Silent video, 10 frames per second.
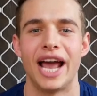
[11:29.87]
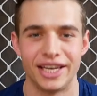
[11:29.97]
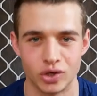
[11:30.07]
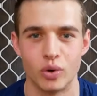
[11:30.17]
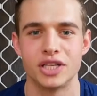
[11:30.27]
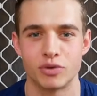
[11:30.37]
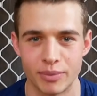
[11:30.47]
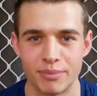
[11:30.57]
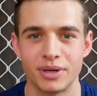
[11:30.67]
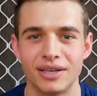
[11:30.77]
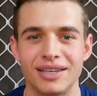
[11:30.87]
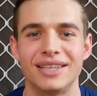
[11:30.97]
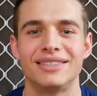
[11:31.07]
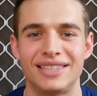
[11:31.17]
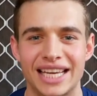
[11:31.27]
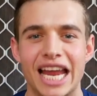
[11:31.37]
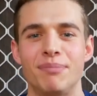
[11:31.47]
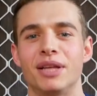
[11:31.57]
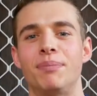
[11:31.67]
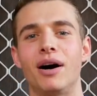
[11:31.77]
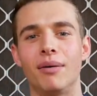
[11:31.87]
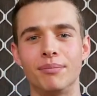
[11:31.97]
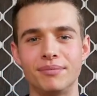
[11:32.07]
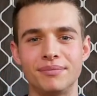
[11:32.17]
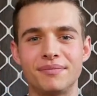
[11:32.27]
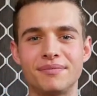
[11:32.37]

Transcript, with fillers: and always remember to keep the pump. Come